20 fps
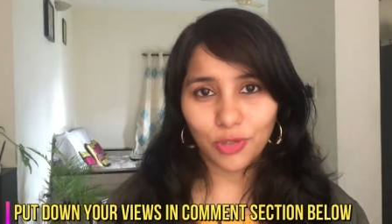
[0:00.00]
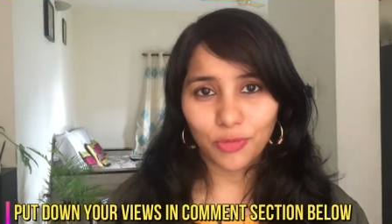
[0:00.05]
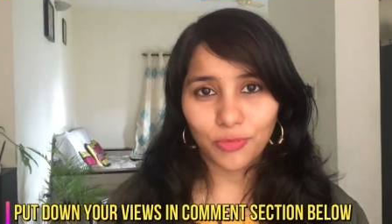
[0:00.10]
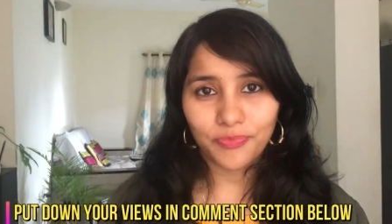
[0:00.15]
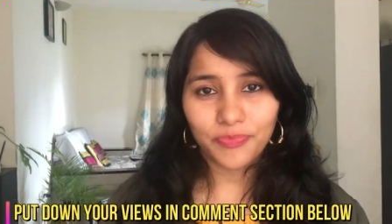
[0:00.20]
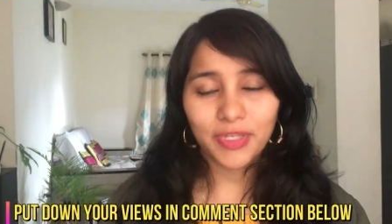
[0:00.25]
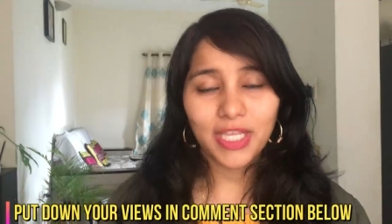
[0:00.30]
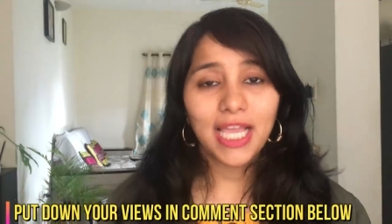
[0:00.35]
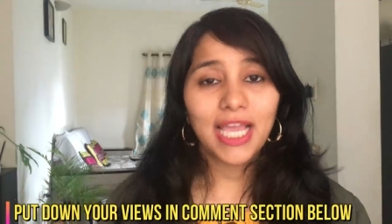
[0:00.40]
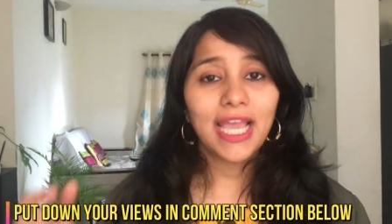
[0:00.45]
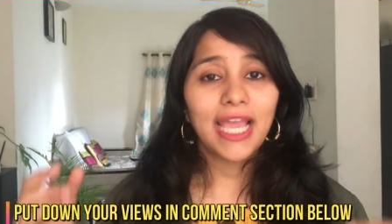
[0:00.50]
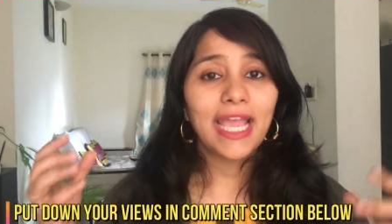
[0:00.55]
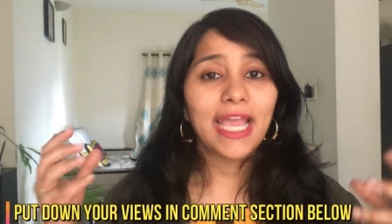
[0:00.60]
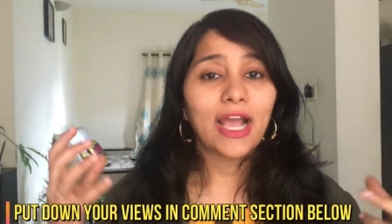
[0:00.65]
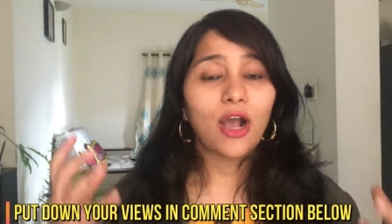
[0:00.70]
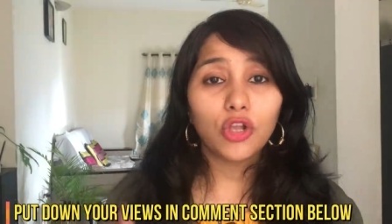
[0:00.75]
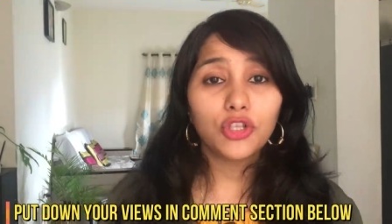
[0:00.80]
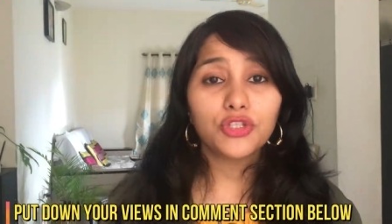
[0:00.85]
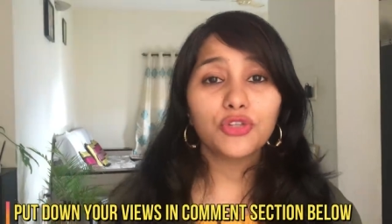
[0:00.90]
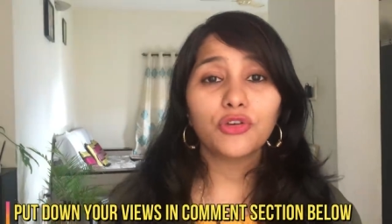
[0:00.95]
below.
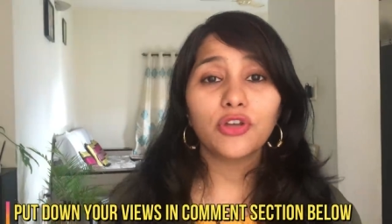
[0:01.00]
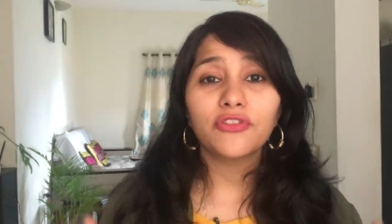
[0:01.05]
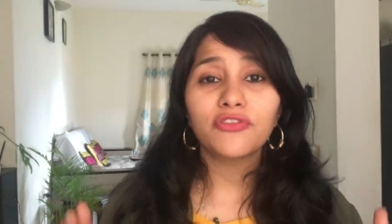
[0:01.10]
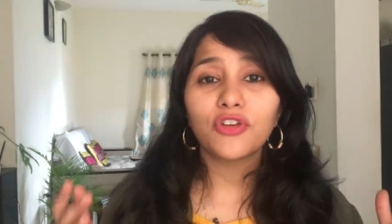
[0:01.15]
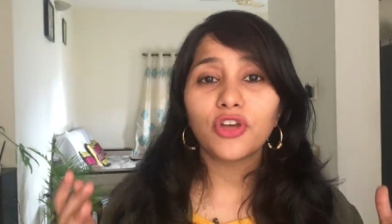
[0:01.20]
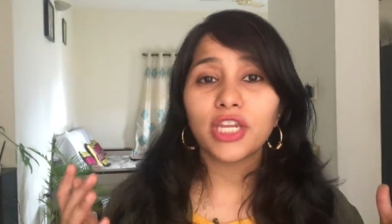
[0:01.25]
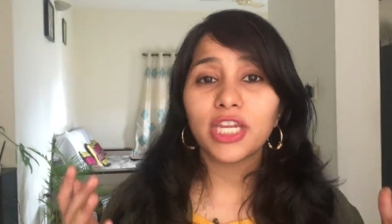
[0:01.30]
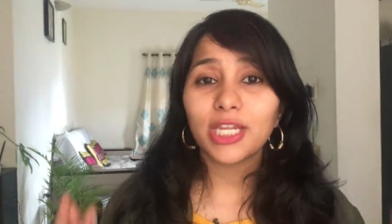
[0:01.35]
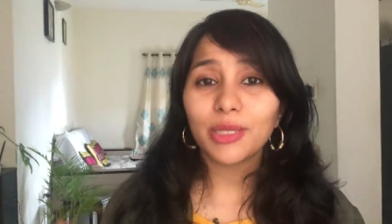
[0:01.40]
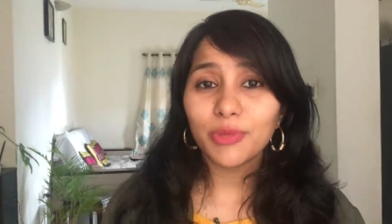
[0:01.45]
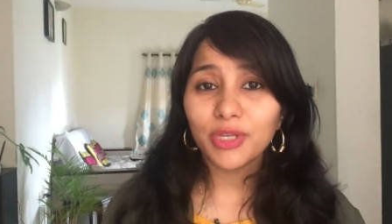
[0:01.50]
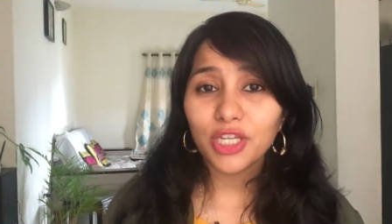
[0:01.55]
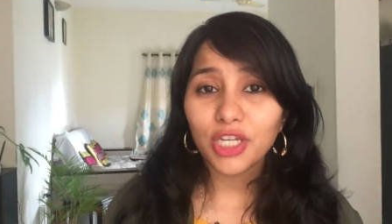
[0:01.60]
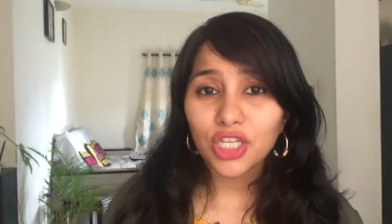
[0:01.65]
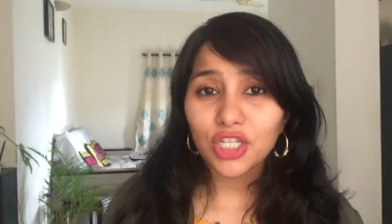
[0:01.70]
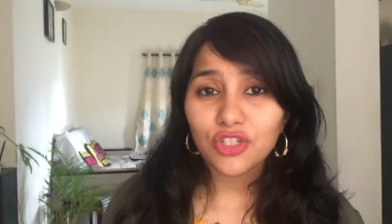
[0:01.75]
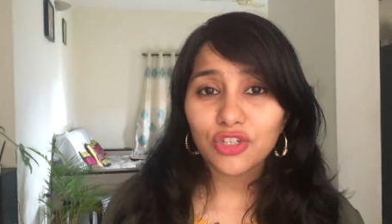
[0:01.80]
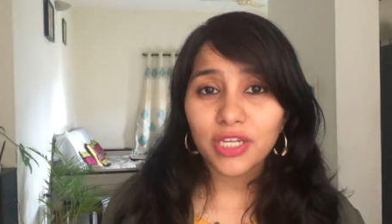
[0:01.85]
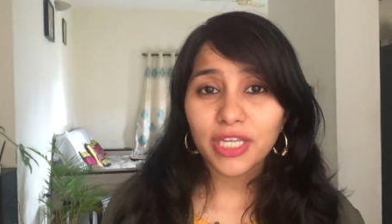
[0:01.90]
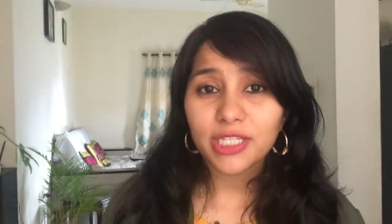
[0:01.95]
Also, if you're an
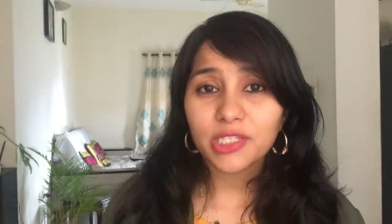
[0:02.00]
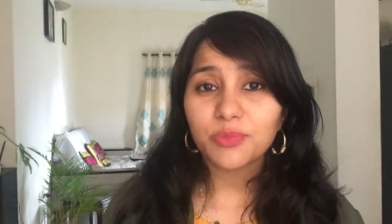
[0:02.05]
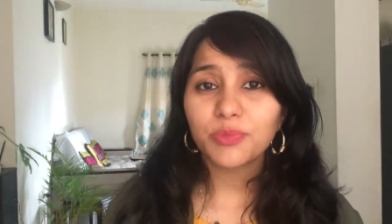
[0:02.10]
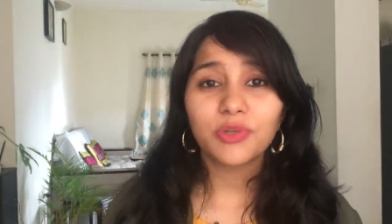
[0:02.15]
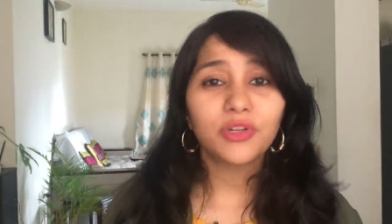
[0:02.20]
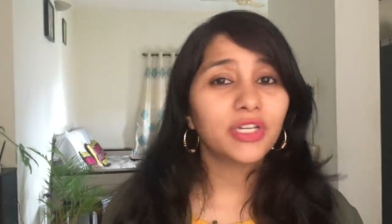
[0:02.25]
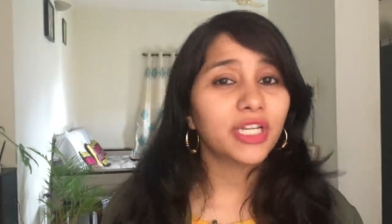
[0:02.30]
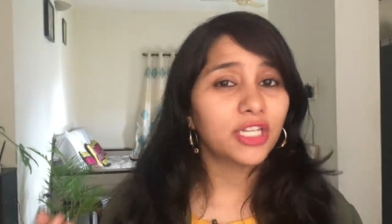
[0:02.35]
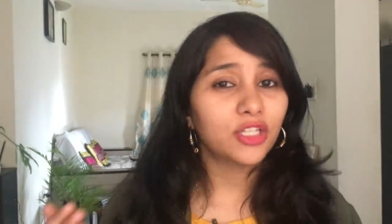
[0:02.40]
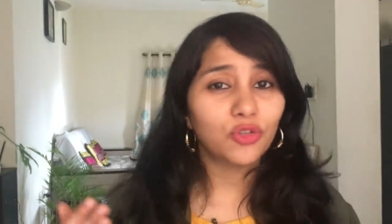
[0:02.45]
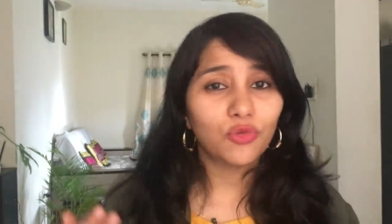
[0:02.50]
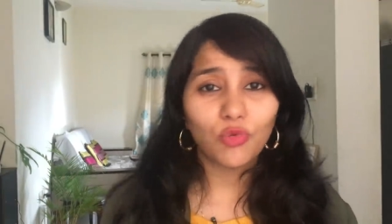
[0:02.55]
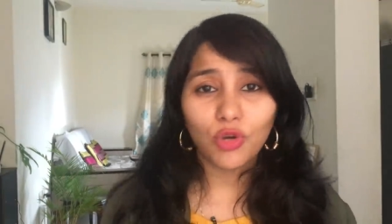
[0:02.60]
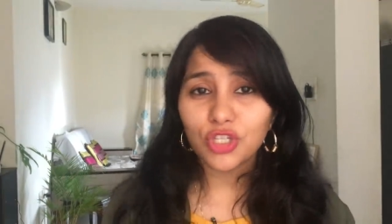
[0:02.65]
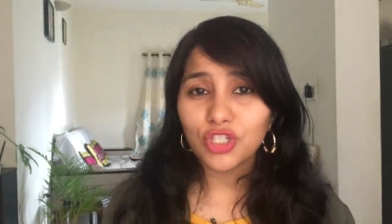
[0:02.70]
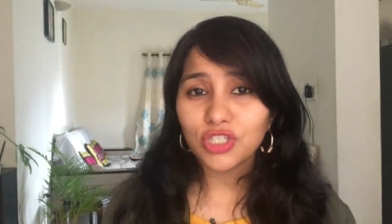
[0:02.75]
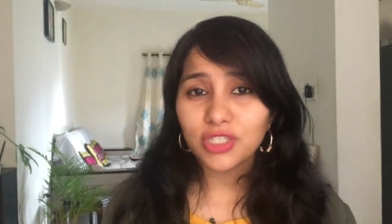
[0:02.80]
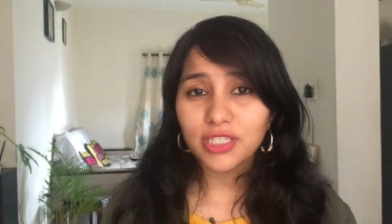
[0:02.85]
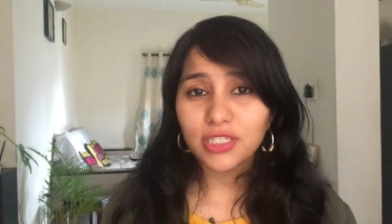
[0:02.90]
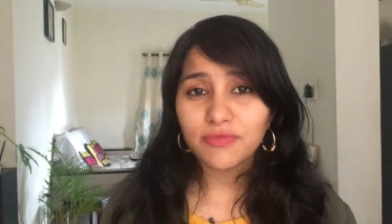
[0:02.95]
immigration expert and you're
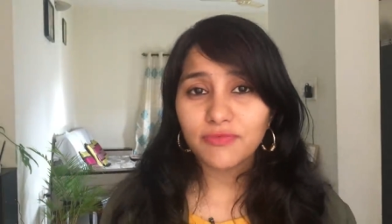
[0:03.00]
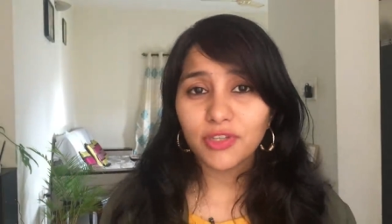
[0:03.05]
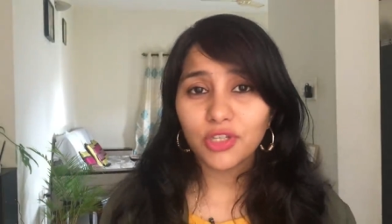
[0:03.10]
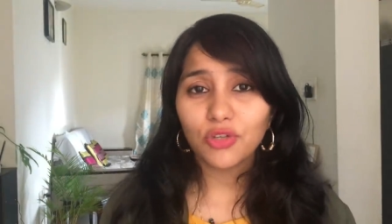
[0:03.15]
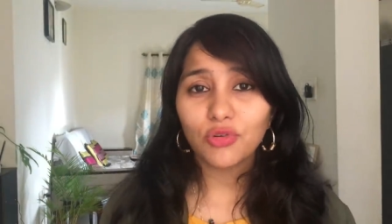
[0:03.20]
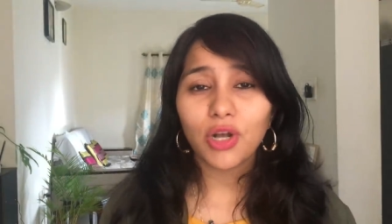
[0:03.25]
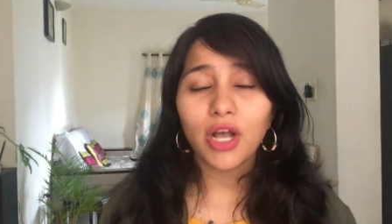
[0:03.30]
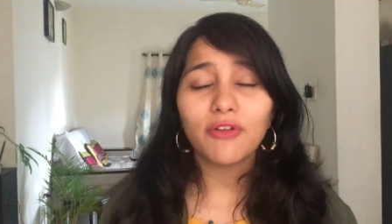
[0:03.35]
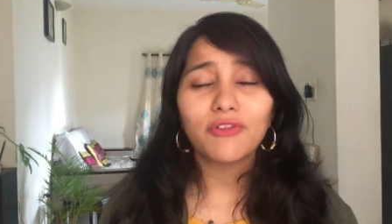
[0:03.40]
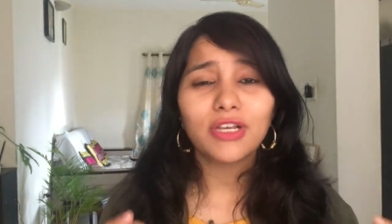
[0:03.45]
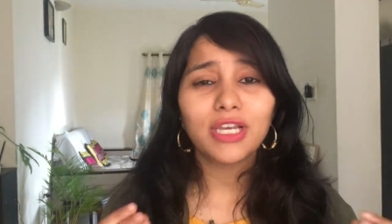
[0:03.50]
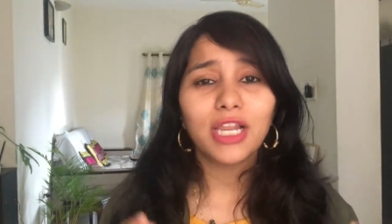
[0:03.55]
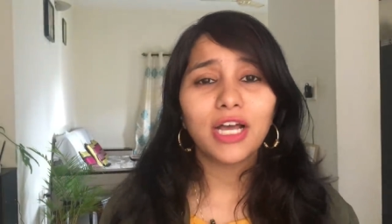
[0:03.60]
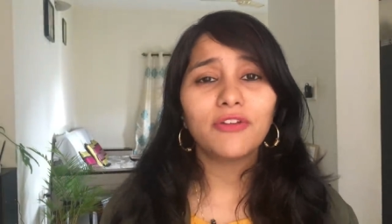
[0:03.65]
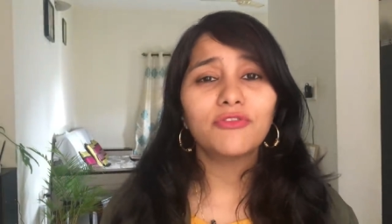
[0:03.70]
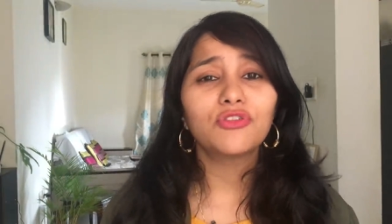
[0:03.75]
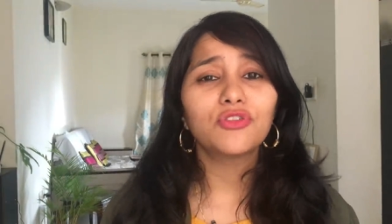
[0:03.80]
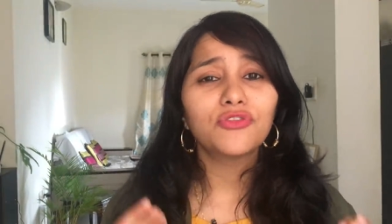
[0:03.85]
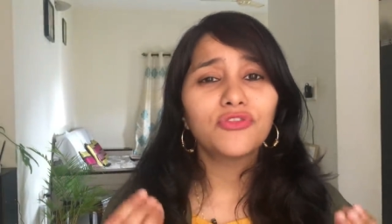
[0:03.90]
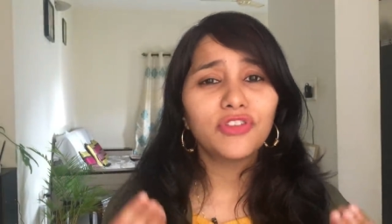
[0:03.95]
watching this video, I would
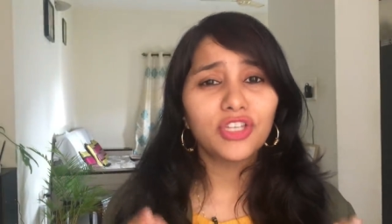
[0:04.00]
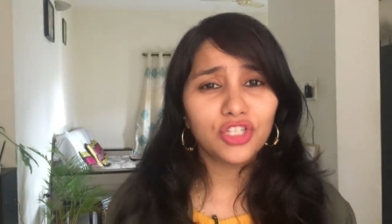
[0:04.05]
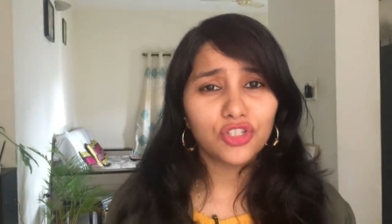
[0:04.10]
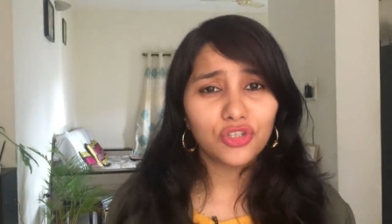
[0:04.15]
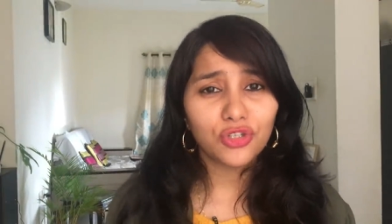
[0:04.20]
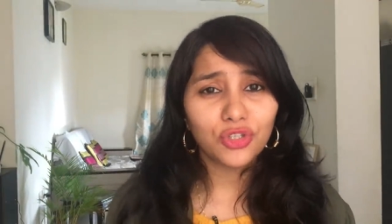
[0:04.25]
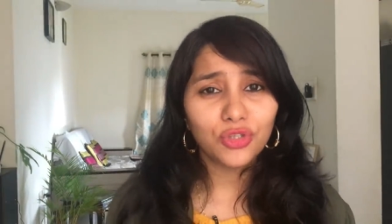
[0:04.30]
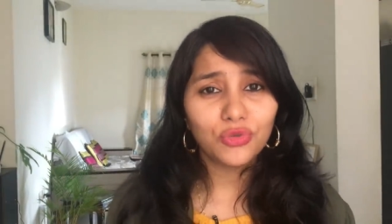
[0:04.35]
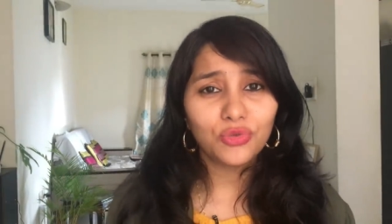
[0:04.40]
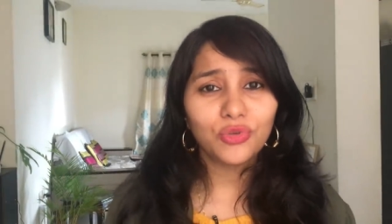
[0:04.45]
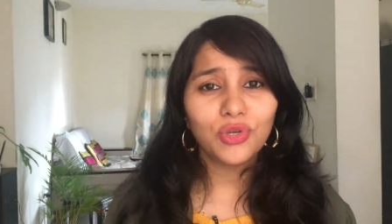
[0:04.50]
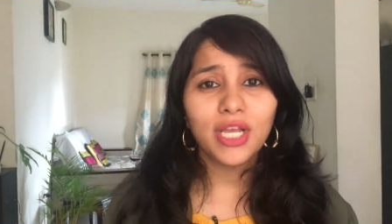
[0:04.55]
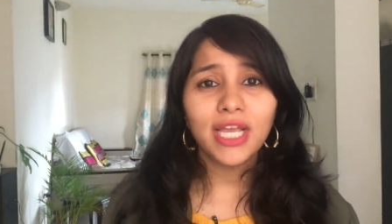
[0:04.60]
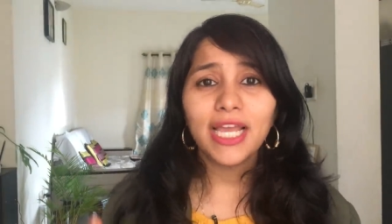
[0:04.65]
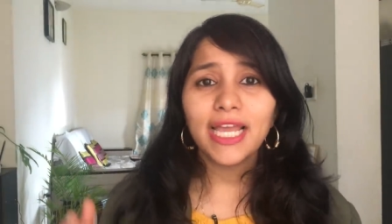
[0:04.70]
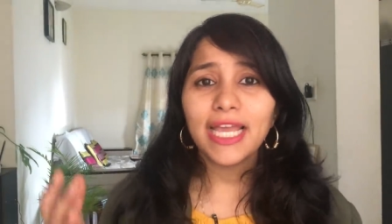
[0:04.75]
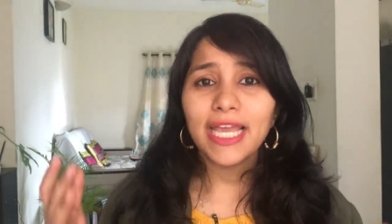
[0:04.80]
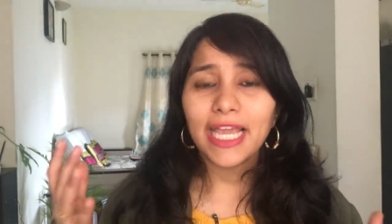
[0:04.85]
love to feature you